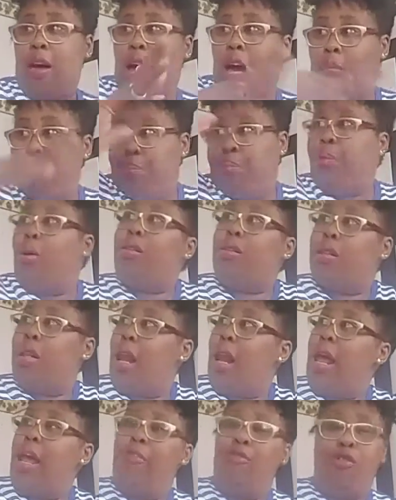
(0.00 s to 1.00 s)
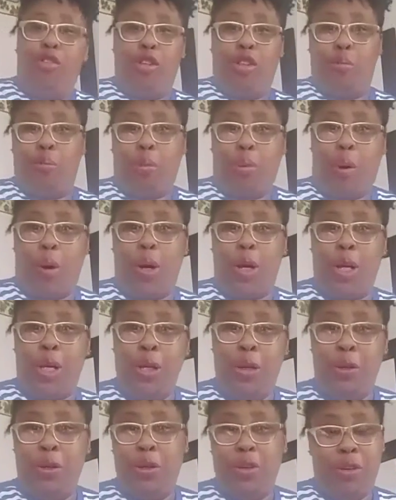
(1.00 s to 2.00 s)
I brought the life to the party.
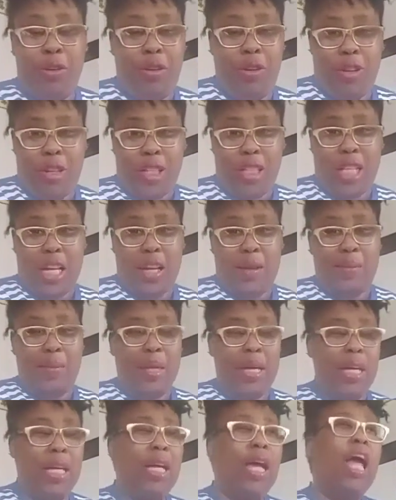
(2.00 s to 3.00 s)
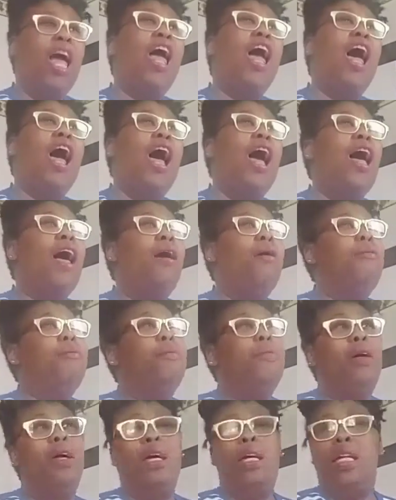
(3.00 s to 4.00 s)
You understand me?
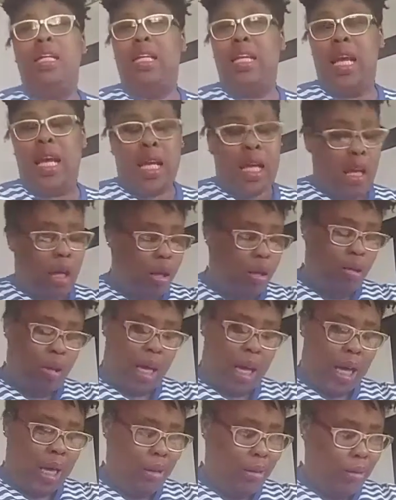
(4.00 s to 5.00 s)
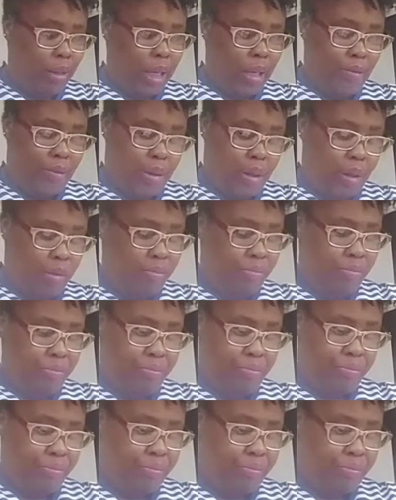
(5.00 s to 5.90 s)
But now I don't even.